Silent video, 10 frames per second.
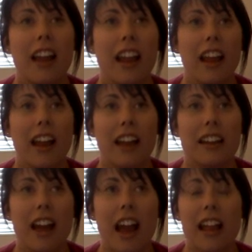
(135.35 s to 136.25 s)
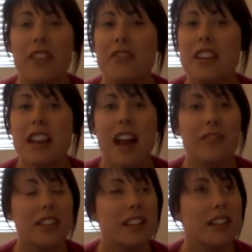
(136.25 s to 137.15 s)
And I have
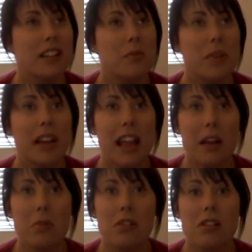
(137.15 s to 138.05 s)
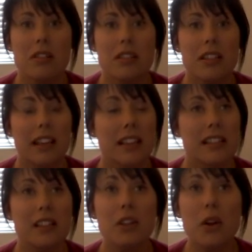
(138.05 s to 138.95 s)
never been able to get
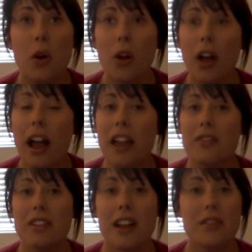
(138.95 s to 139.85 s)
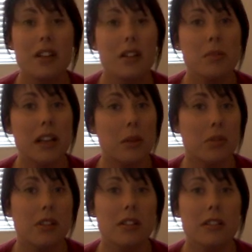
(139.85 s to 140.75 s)
down to goal. I have never been
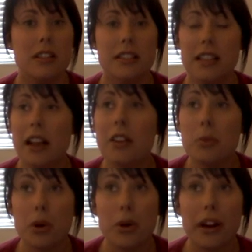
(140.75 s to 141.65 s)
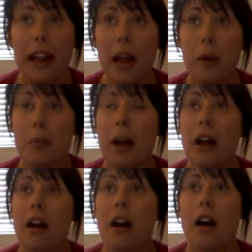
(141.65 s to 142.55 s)
able to stay on the program.
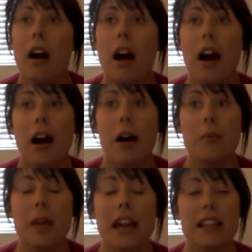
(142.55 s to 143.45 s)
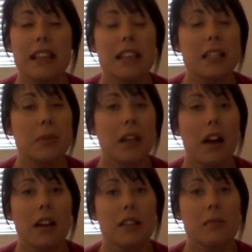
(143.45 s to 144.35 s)
And I think it's
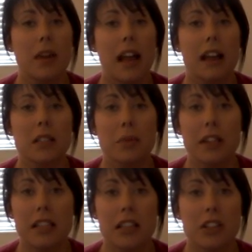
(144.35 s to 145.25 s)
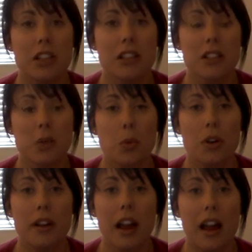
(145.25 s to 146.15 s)
because my expectations
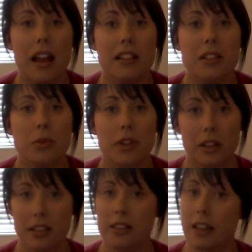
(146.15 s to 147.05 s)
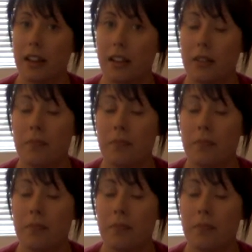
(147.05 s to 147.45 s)
were not realistic.